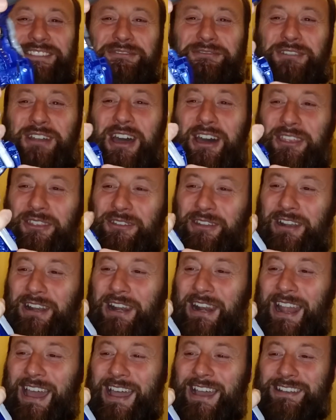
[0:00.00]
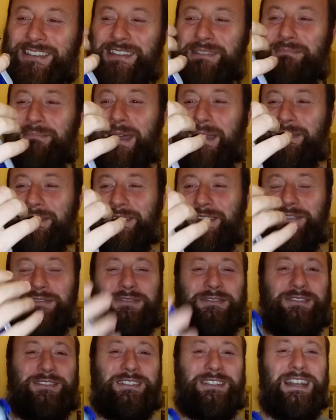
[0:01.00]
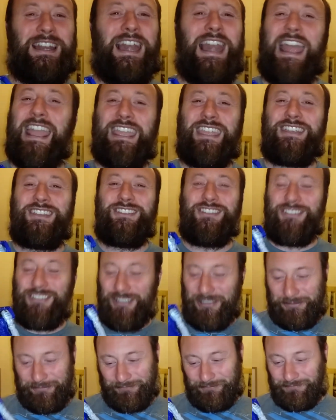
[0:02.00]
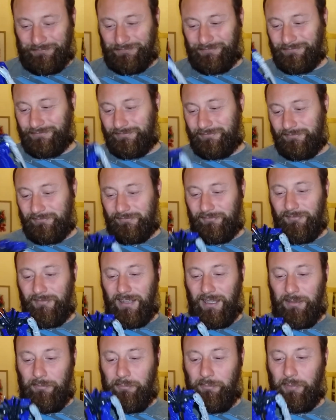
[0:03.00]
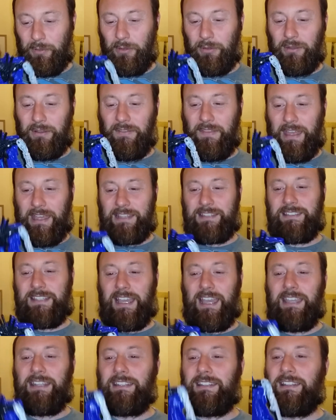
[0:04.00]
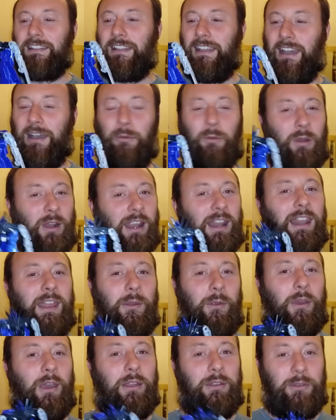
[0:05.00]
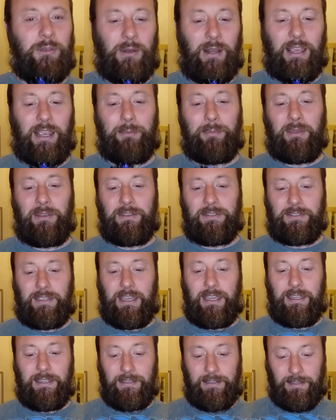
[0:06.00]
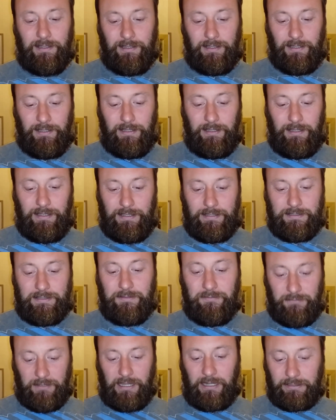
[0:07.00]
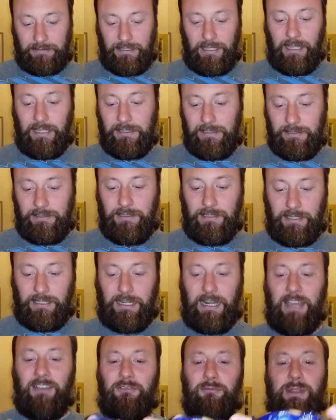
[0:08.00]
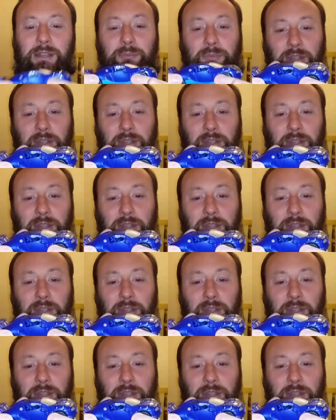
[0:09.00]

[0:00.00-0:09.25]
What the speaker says: rather a large amount of leggage. But that aside, what I do like about this guy is the fact that you can have him in a